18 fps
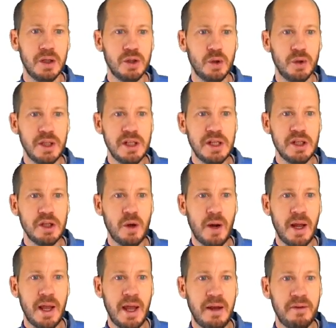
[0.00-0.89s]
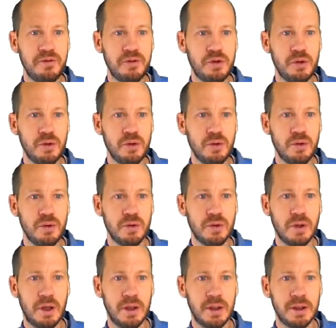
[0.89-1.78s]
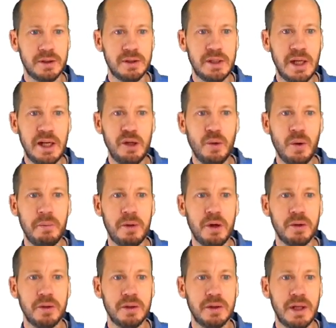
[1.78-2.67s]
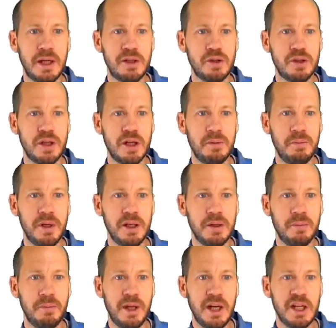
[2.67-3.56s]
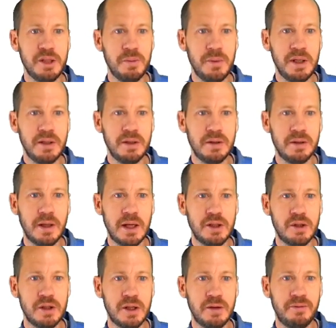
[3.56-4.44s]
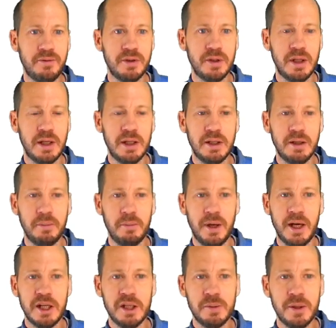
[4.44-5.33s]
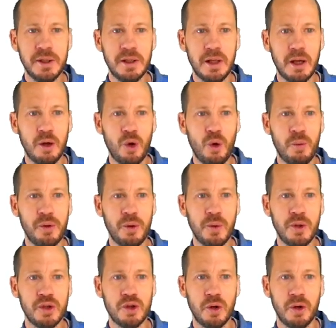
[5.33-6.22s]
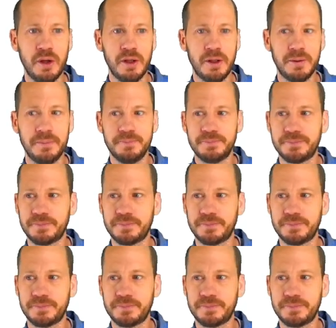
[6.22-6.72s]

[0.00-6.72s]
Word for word: So this is all I have to uh, tell you about nitrogen management, nitrogen fertility management. I hope you enjoyed.